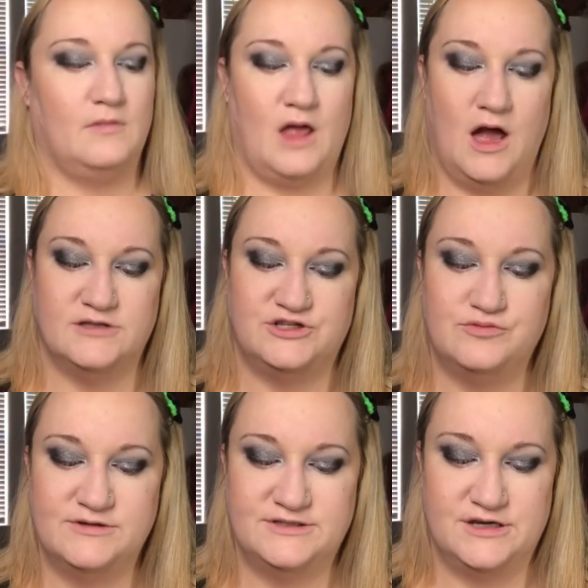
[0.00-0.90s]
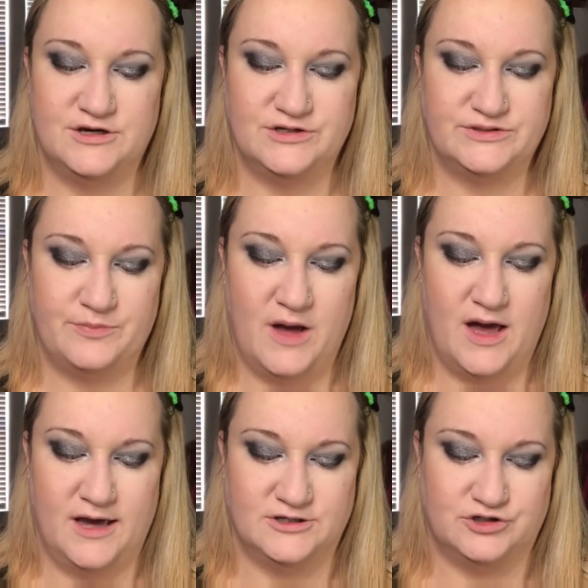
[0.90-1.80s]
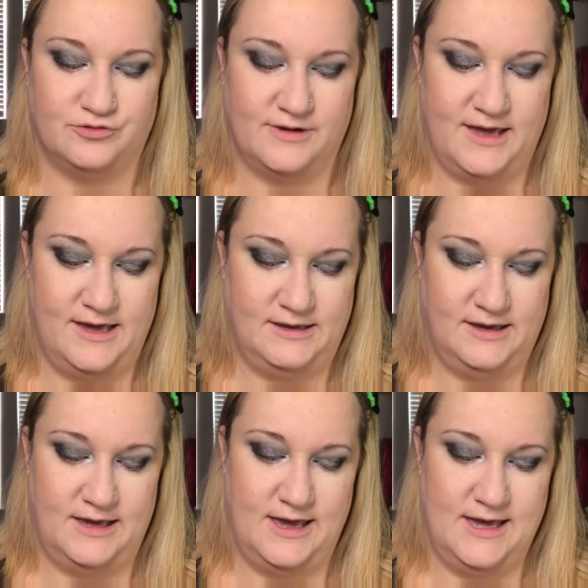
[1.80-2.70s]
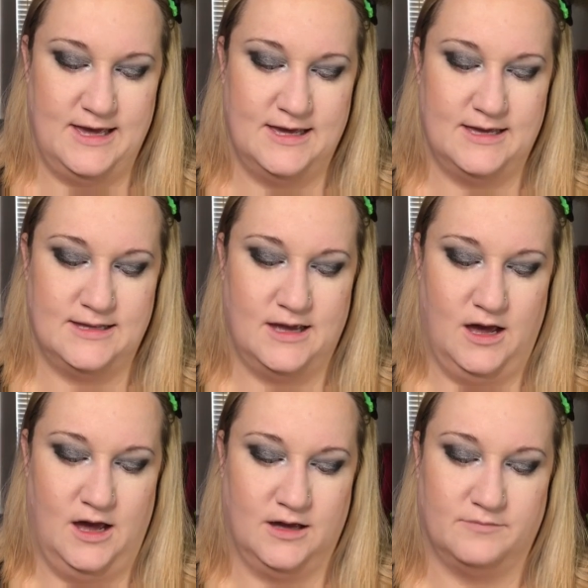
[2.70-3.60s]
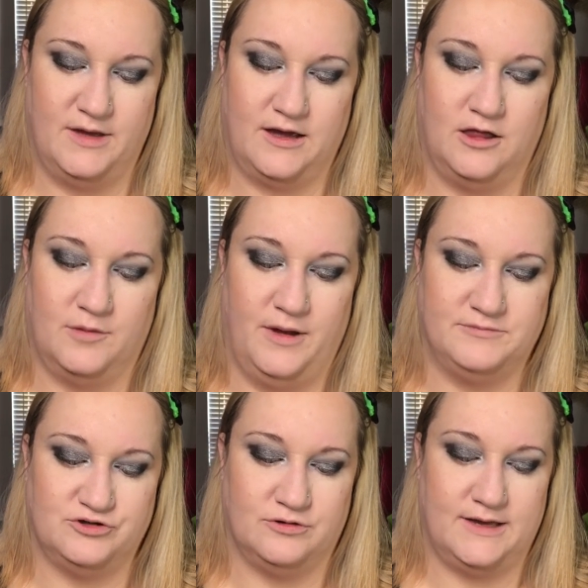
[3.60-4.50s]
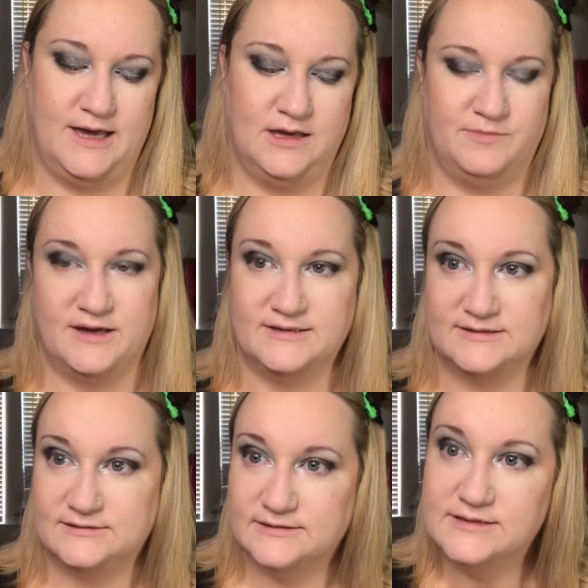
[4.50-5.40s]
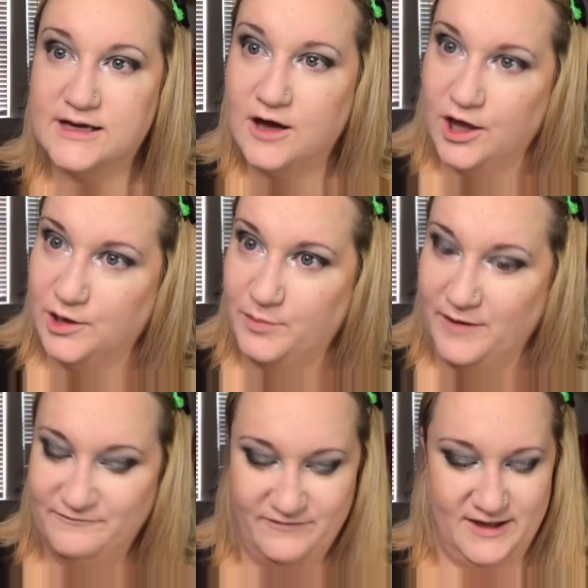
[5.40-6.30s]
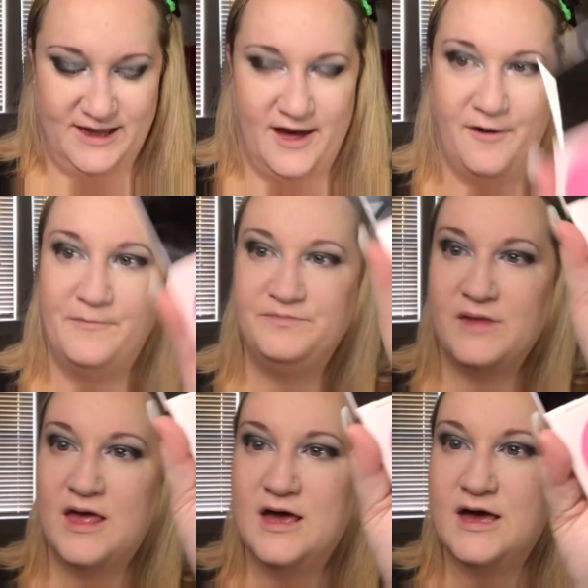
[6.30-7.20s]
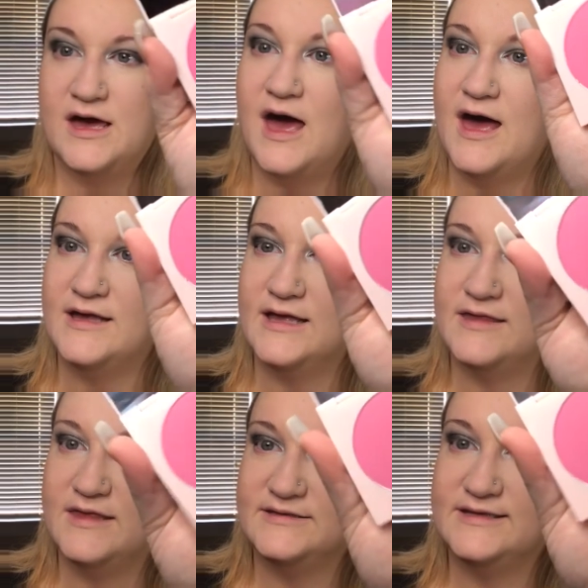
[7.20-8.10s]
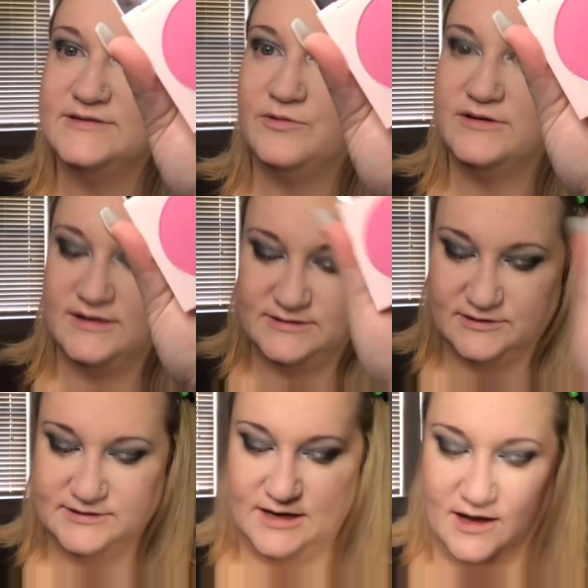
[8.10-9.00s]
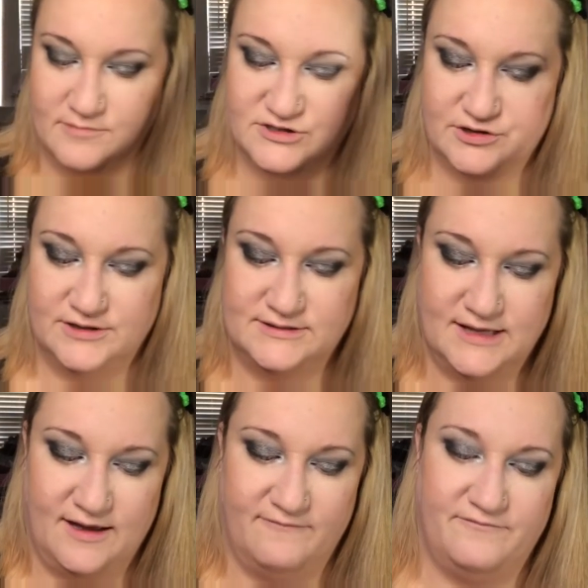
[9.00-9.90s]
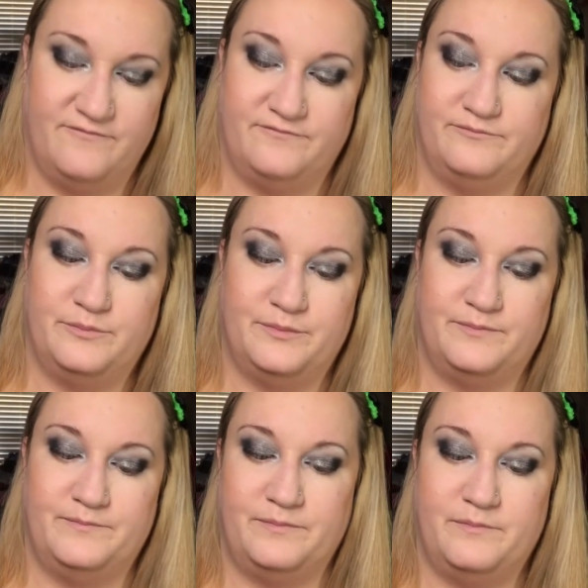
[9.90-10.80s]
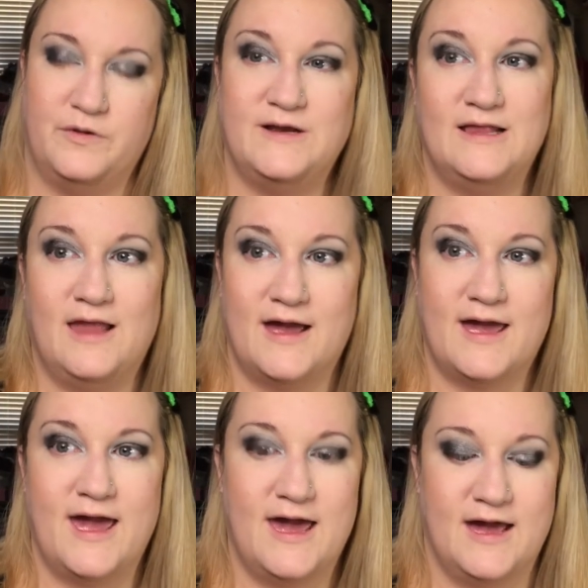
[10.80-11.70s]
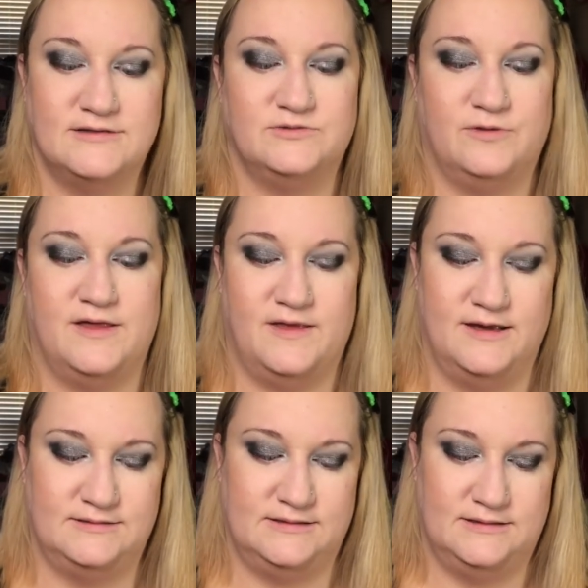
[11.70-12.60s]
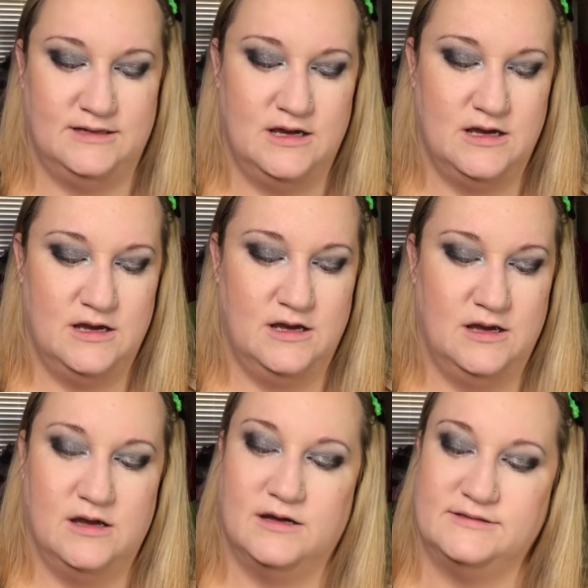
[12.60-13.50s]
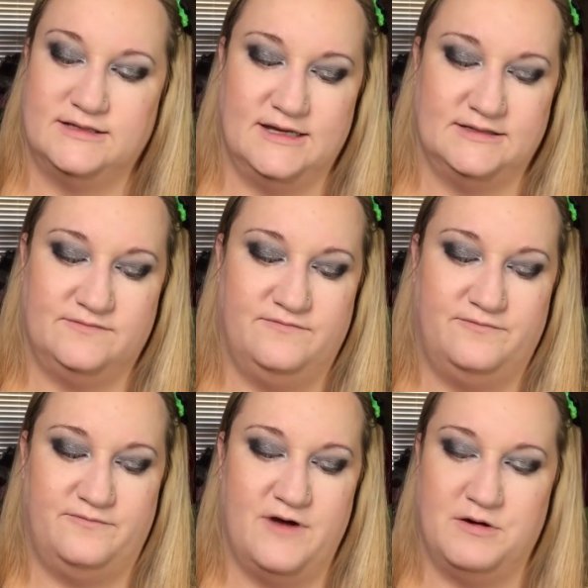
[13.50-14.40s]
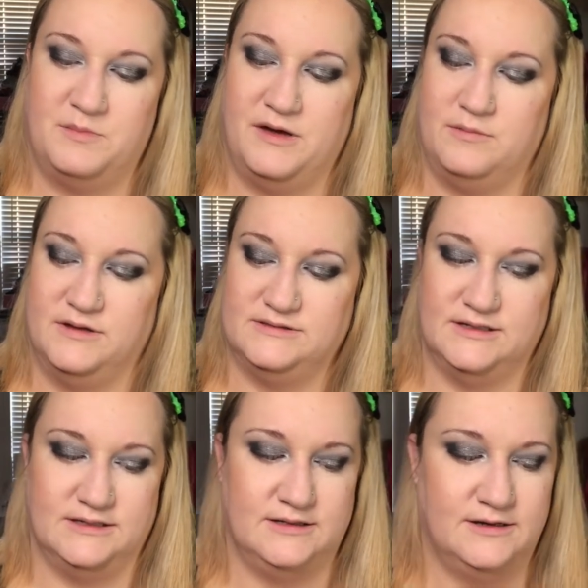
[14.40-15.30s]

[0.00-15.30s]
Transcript: I do want to use my shortcake in my Colourpop shortcake because this is a Colourpop video. And this is what this looks like. I'm just going to take a pretty light hand with it because it is very pigmented.